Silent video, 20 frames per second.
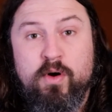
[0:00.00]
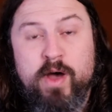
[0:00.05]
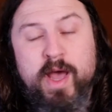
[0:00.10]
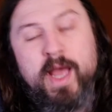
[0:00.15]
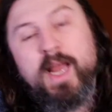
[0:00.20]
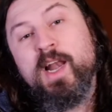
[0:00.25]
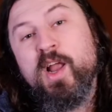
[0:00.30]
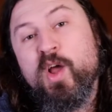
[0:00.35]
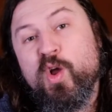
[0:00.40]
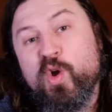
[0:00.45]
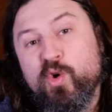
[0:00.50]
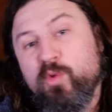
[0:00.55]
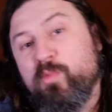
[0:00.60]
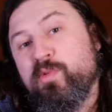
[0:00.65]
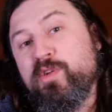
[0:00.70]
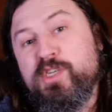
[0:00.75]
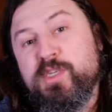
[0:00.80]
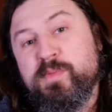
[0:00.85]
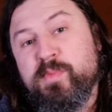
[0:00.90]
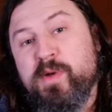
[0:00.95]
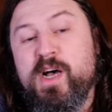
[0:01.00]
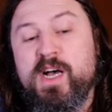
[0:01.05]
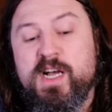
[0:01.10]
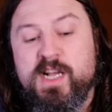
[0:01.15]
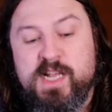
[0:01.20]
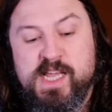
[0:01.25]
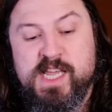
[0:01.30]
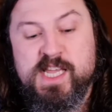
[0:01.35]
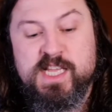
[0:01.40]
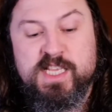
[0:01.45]
a local blues bar
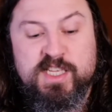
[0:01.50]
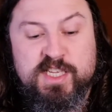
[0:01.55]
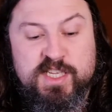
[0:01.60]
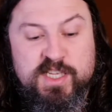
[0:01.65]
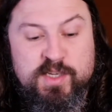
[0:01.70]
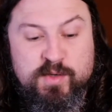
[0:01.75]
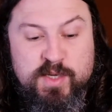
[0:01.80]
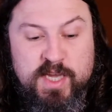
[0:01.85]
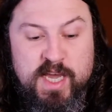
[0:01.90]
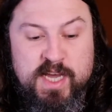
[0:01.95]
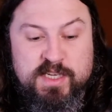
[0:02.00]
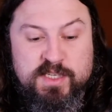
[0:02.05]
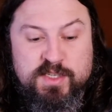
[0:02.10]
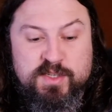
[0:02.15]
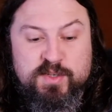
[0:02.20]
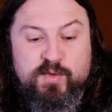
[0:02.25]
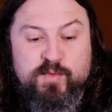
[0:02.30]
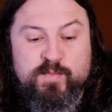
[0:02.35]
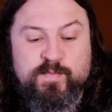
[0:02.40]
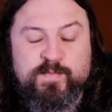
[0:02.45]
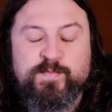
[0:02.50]
in Newcastle,